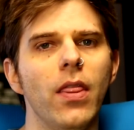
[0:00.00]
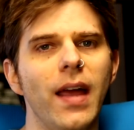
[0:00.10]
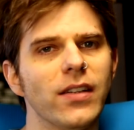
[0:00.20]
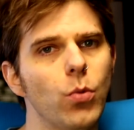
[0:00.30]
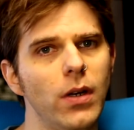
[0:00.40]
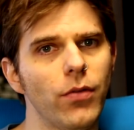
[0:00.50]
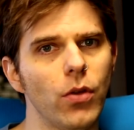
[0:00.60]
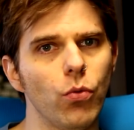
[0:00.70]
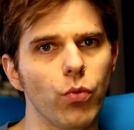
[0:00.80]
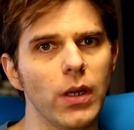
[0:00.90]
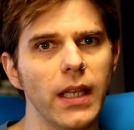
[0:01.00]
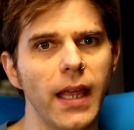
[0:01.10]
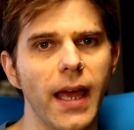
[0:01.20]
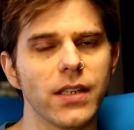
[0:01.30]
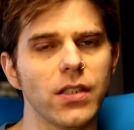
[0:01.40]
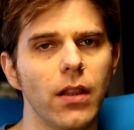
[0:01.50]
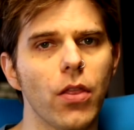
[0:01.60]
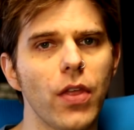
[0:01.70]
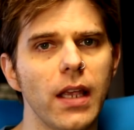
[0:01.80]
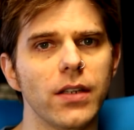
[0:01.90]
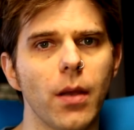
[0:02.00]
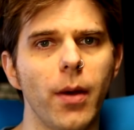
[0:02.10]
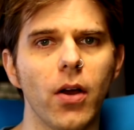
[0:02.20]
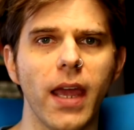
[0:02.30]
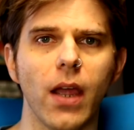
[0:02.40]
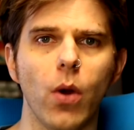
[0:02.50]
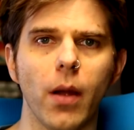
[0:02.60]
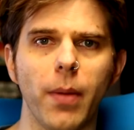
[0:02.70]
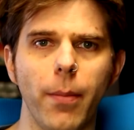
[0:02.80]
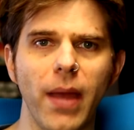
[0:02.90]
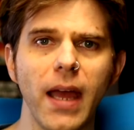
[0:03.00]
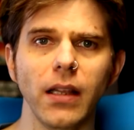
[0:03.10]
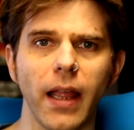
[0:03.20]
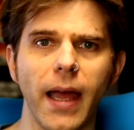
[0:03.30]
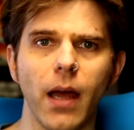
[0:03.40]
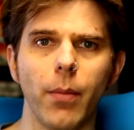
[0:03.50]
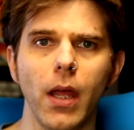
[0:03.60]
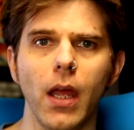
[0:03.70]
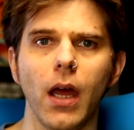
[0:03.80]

That's one of the really excellent things about Cakewalk by BandLab